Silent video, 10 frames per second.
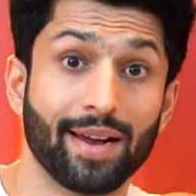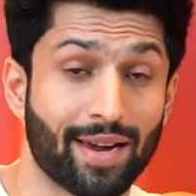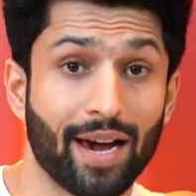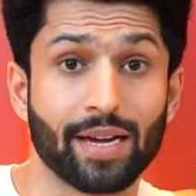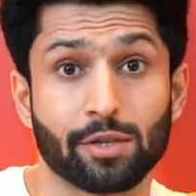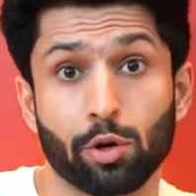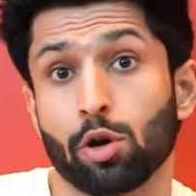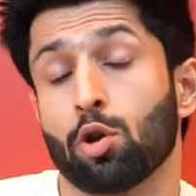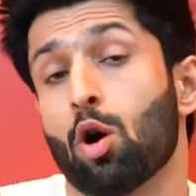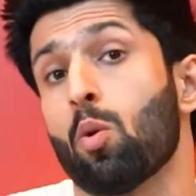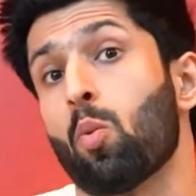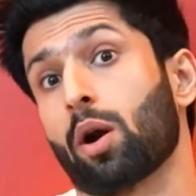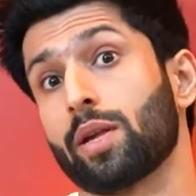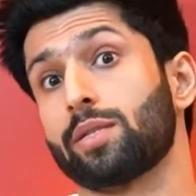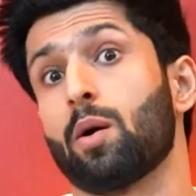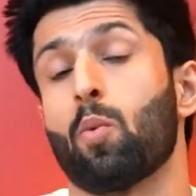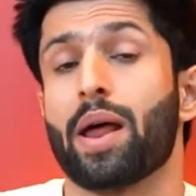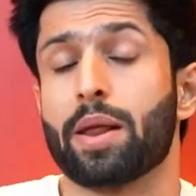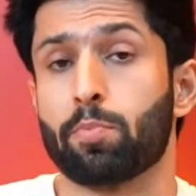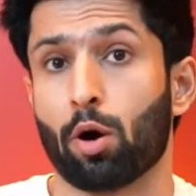Guys, do you know what is the
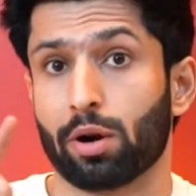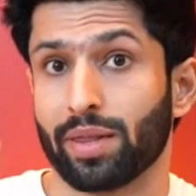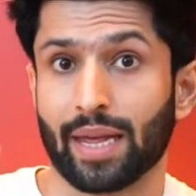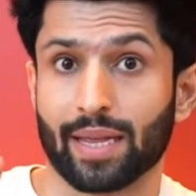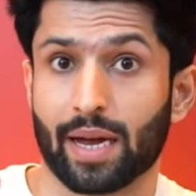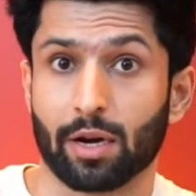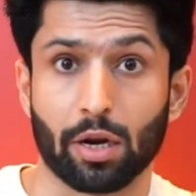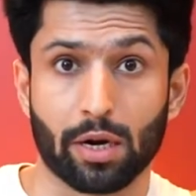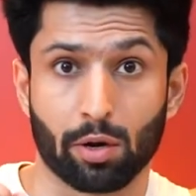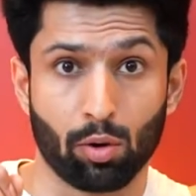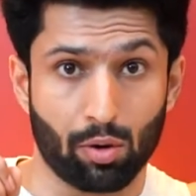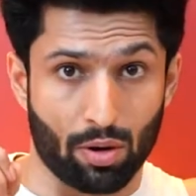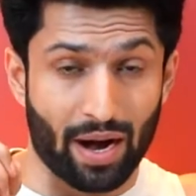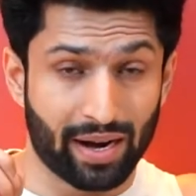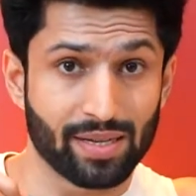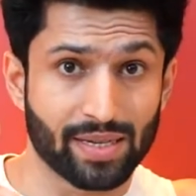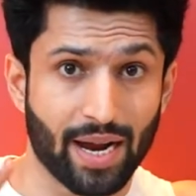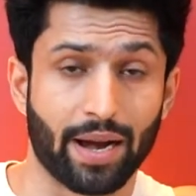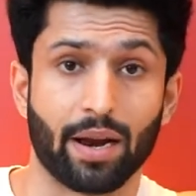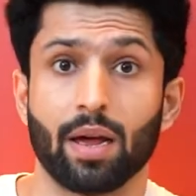one important thing that you need to
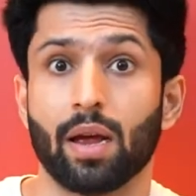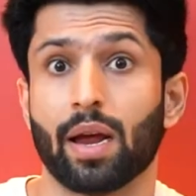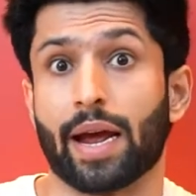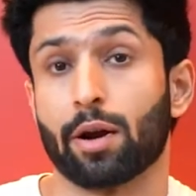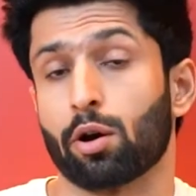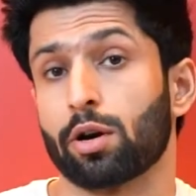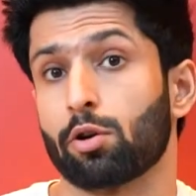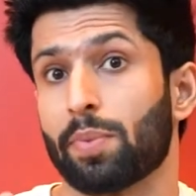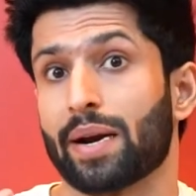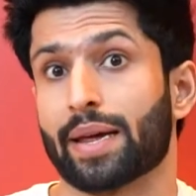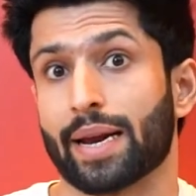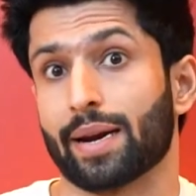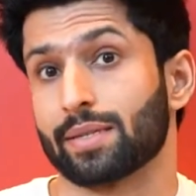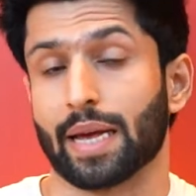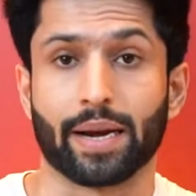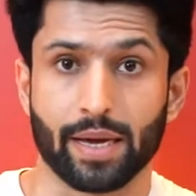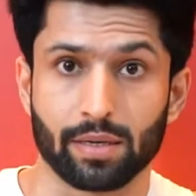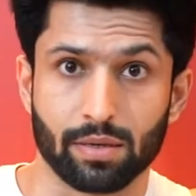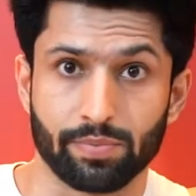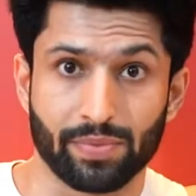understand in order to build great
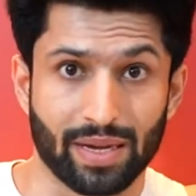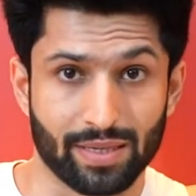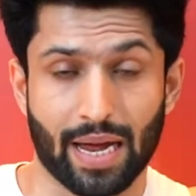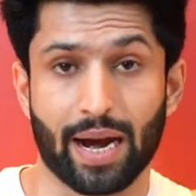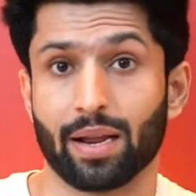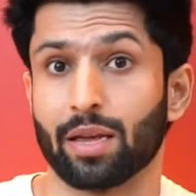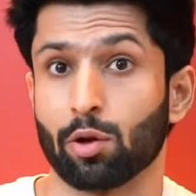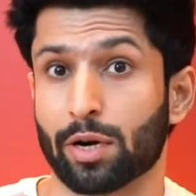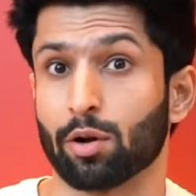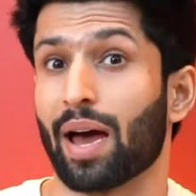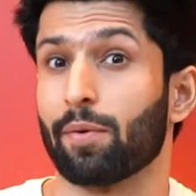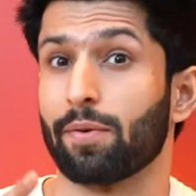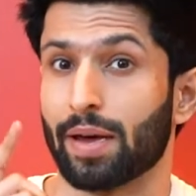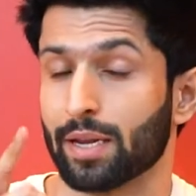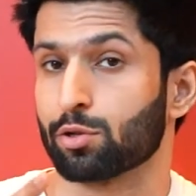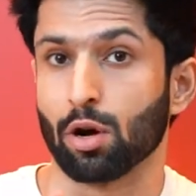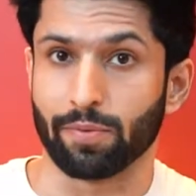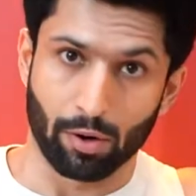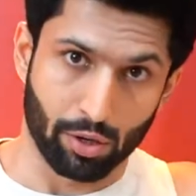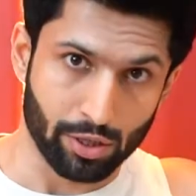aesthetics? Is that you need to have a very strong
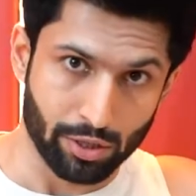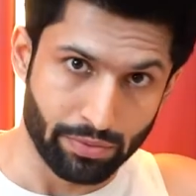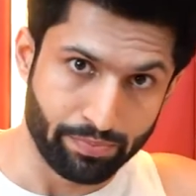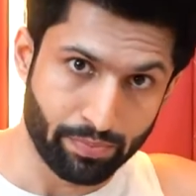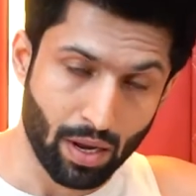foundation.